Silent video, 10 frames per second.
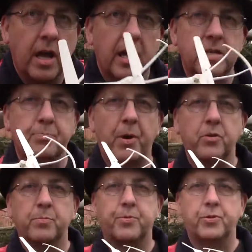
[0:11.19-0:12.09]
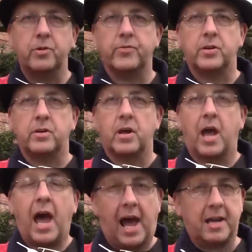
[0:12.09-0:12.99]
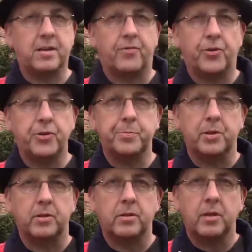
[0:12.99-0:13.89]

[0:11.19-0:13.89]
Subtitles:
is both proven and affordable.